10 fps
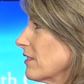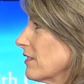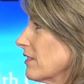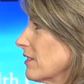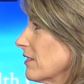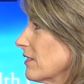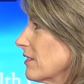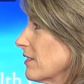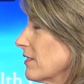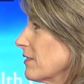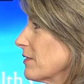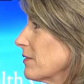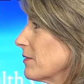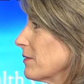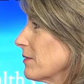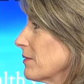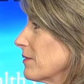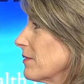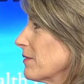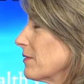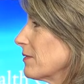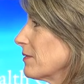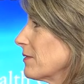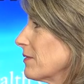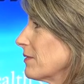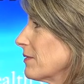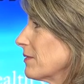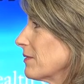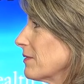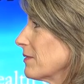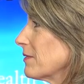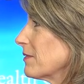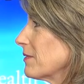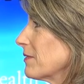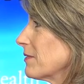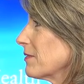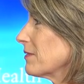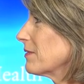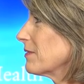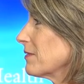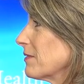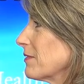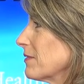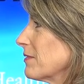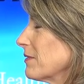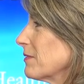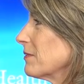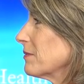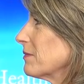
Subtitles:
[no speech]